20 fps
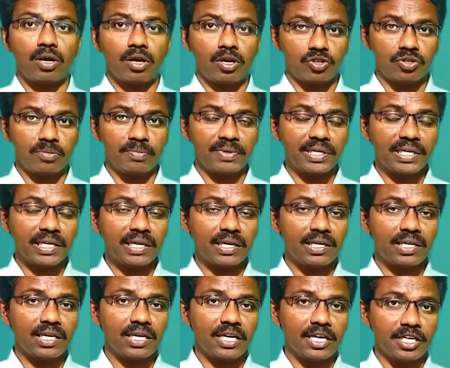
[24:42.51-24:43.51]

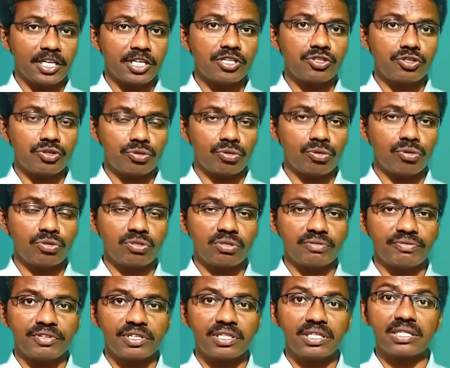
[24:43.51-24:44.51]
automatically it is
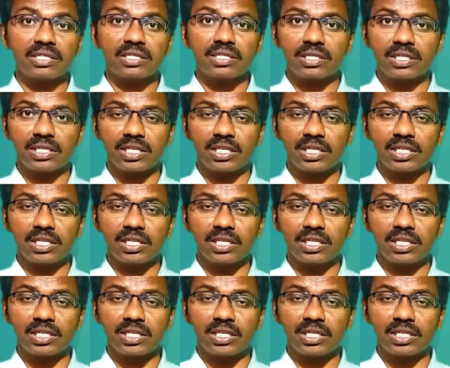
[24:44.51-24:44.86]
used for the